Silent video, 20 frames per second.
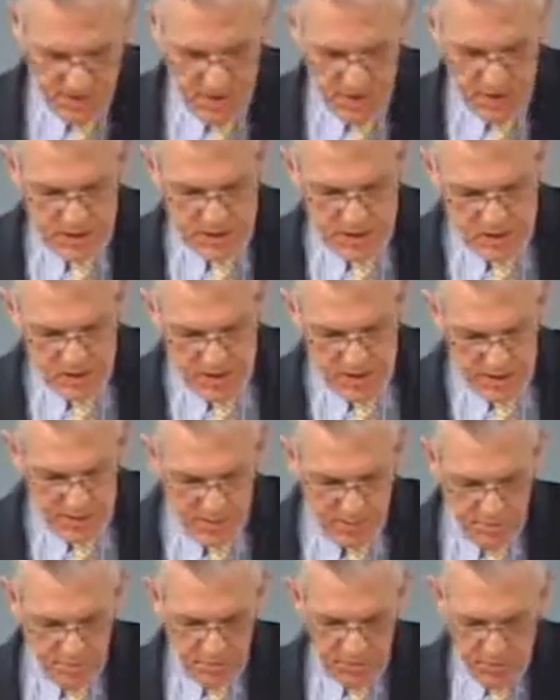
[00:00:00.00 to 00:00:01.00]
So my,
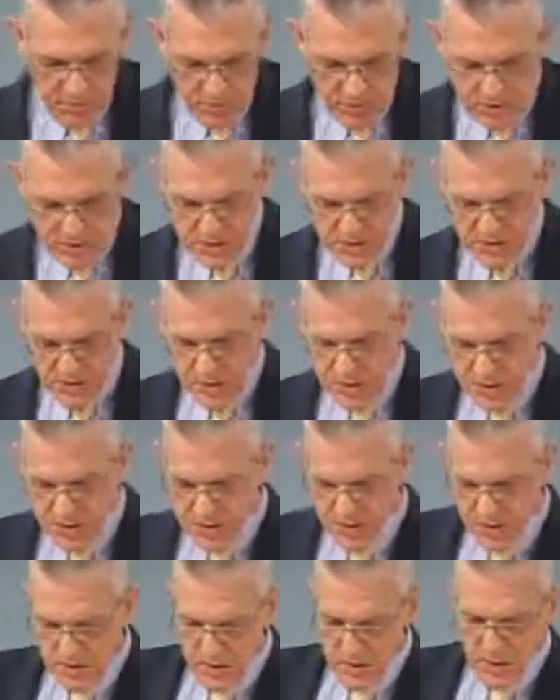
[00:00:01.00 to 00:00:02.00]
my
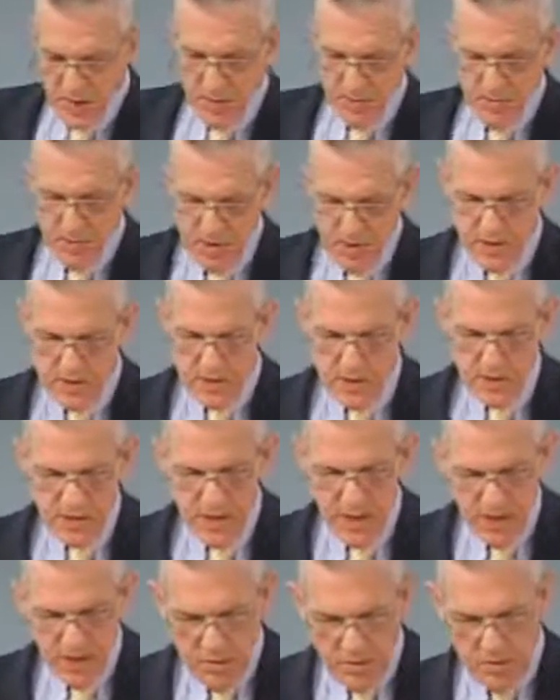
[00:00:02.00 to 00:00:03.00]
presentation,
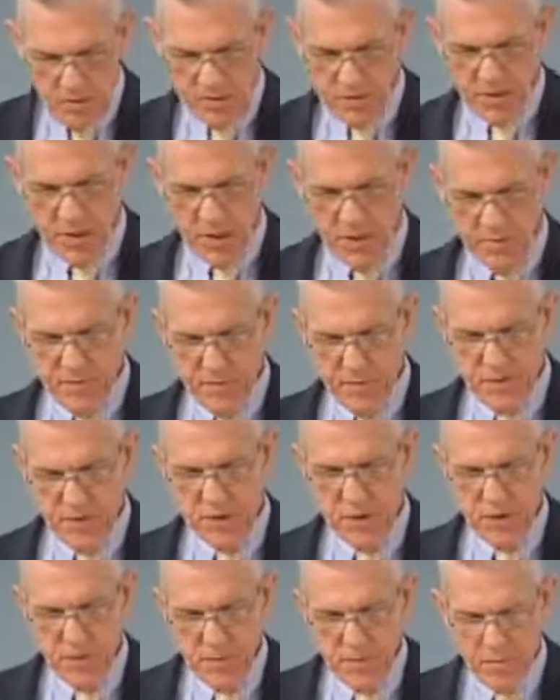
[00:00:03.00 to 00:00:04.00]
basically 80% of it is
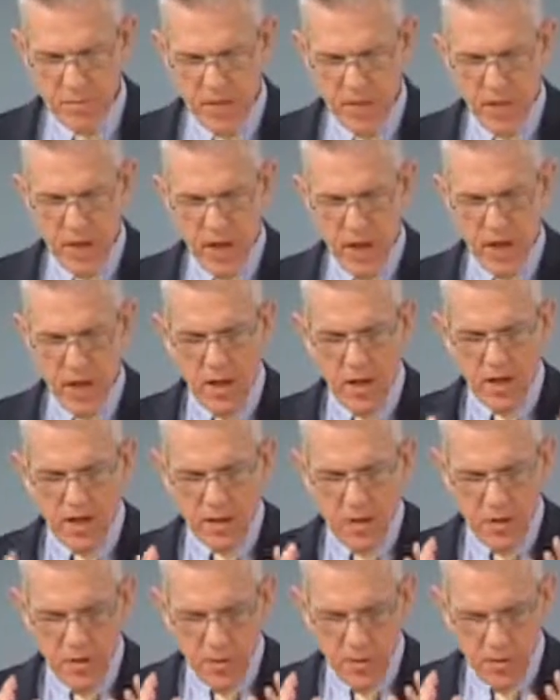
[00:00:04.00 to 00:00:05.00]
going to be uh,
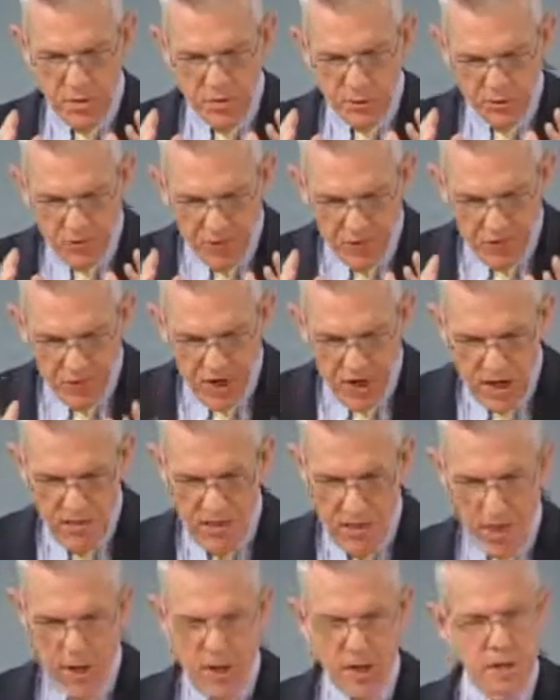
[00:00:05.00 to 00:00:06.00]

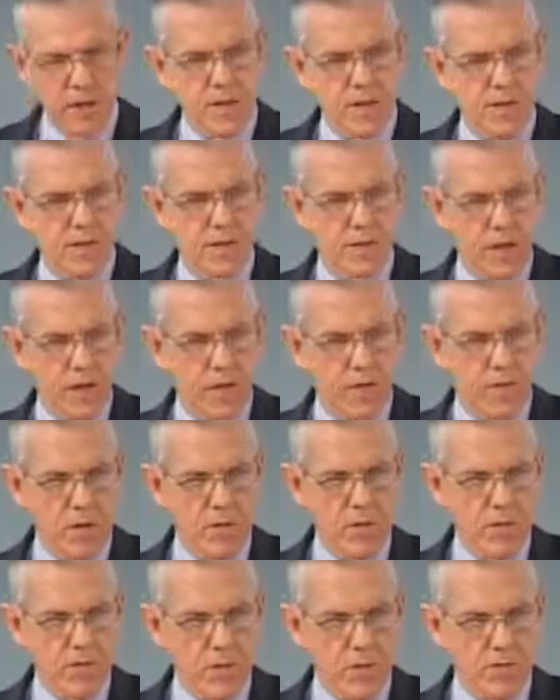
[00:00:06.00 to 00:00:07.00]
framing it inside a
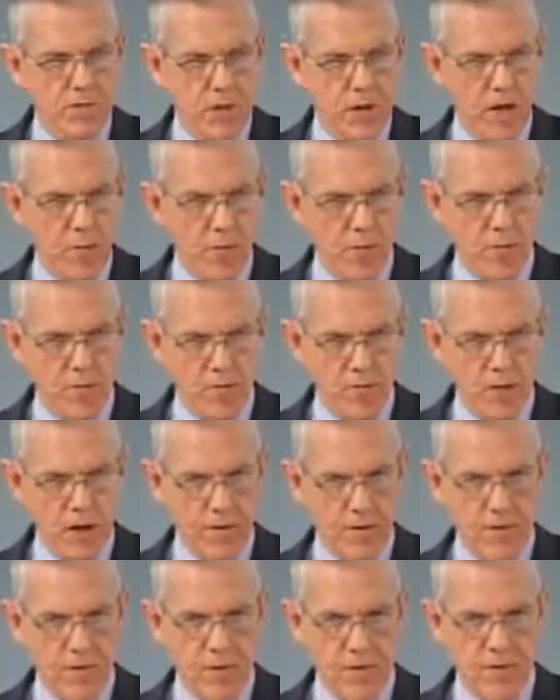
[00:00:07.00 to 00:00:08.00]
biblical frame
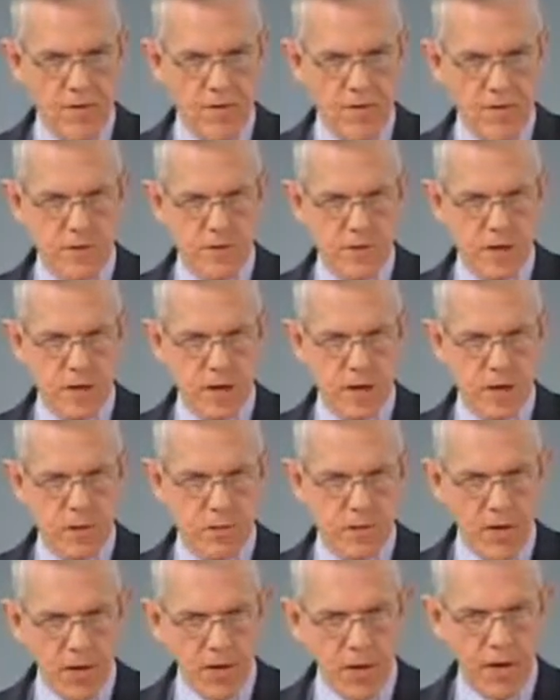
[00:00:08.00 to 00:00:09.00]
reference and
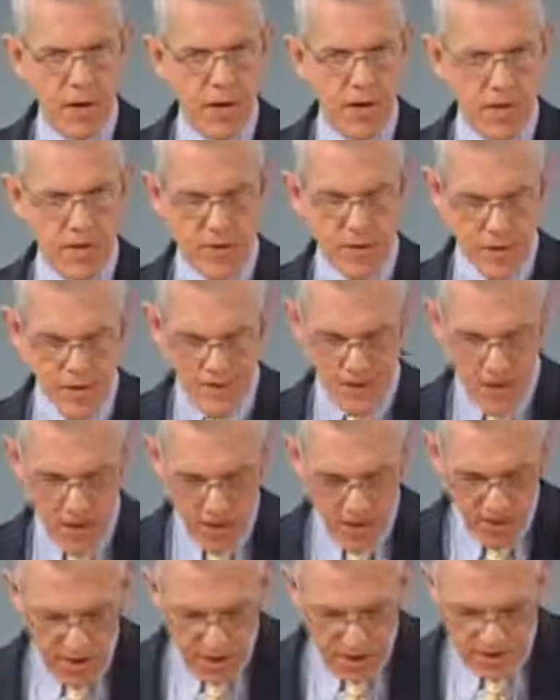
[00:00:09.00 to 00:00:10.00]
applying it to different
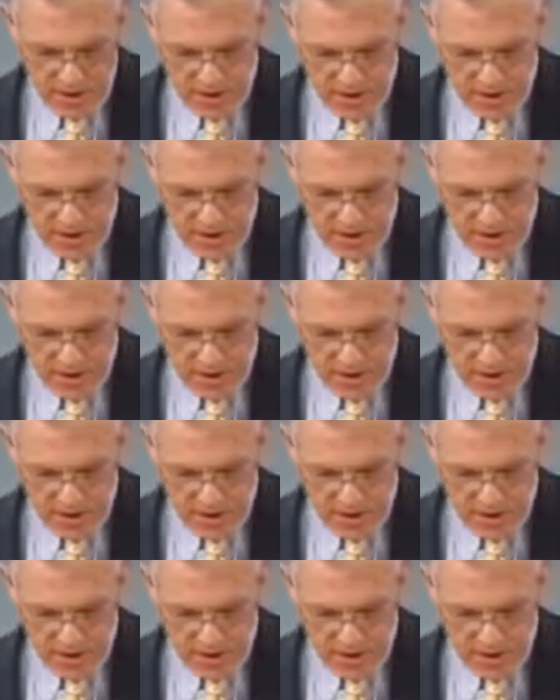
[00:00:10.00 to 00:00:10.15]
areas.